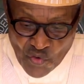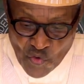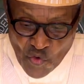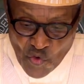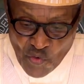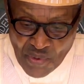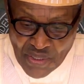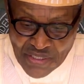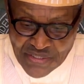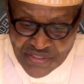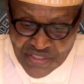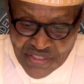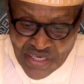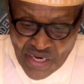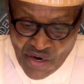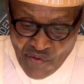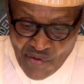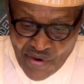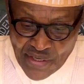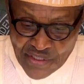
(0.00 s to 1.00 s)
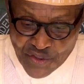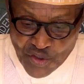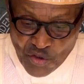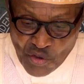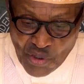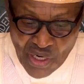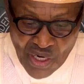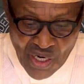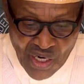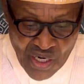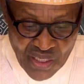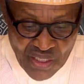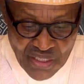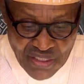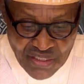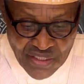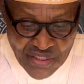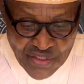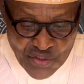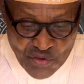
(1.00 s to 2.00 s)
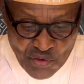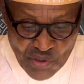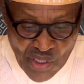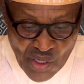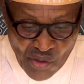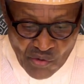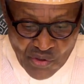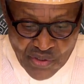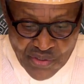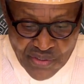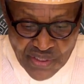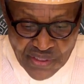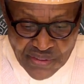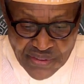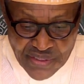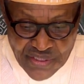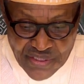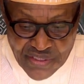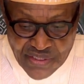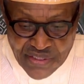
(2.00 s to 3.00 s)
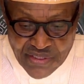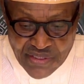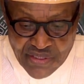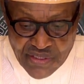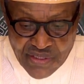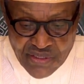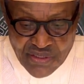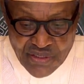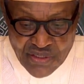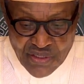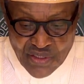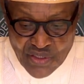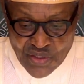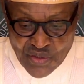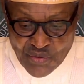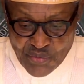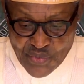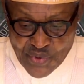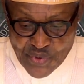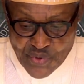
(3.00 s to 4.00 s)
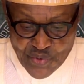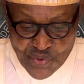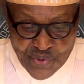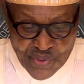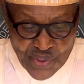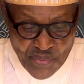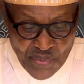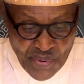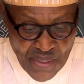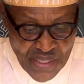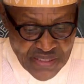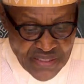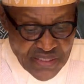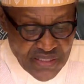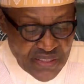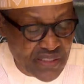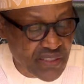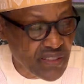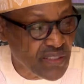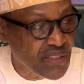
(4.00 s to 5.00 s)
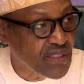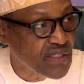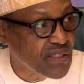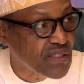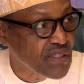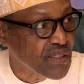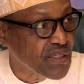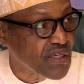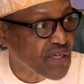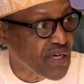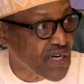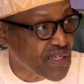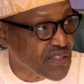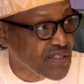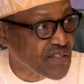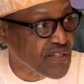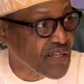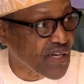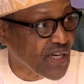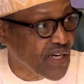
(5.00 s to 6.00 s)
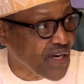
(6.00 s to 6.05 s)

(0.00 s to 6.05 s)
We must now ensure regular consultations between the party and the